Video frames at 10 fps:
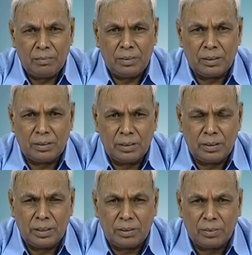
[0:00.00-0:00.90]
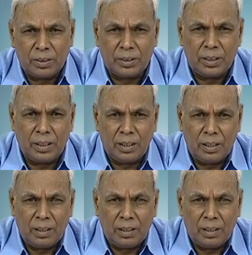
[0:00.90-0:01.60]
but uh, it was the